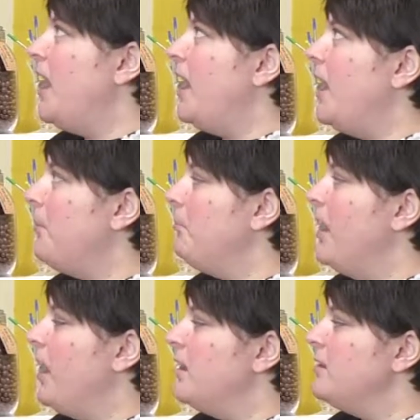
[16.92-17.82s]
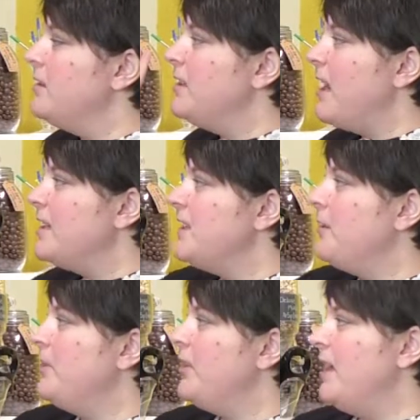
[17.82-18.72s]
And the idea
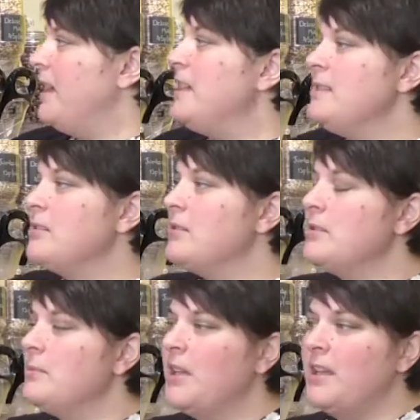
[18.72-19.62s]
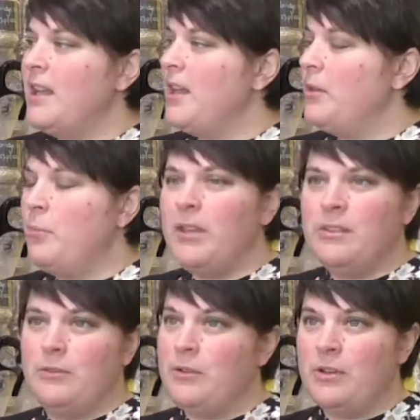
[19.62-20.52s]
with these, customer can either bring
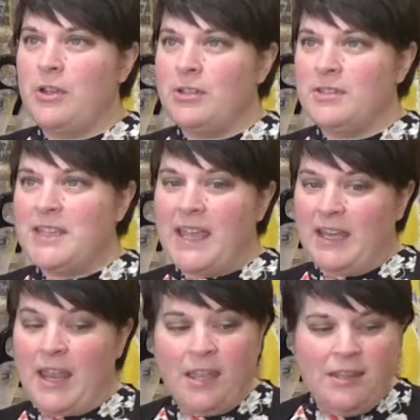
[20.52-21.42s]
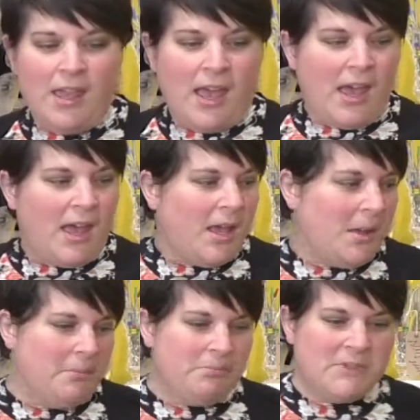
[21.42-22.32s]
their own container,
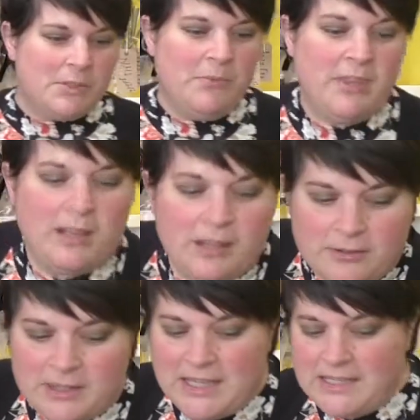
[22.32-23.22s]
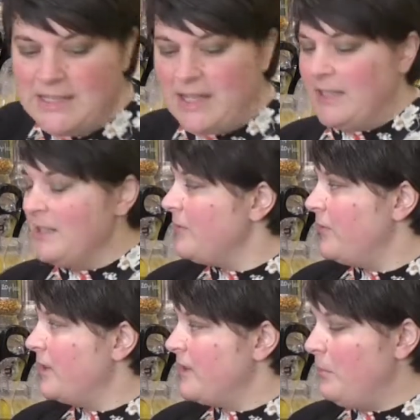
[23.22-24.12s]
something along these lines, for
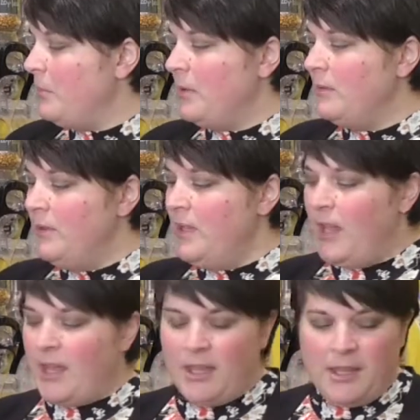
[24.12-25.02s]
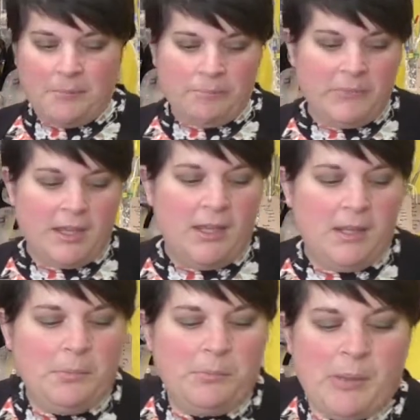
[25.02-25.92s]
example,
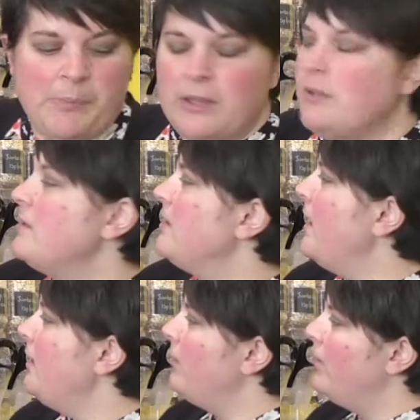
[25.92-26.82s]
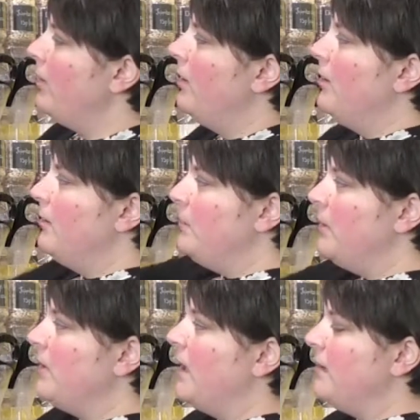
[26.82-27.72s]
pop it underneath,
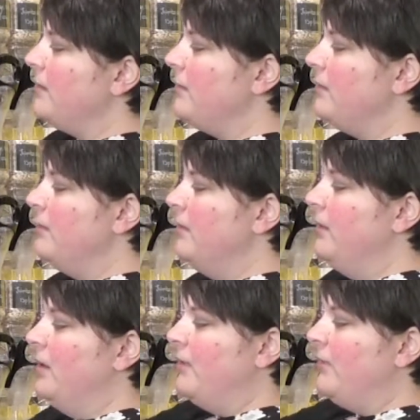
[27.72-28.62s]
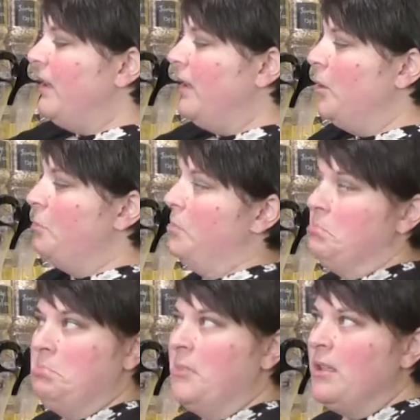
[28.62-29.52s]
pull the handle, fill it up,
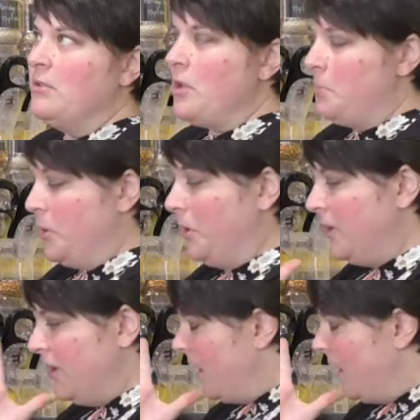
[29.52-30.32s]
job done.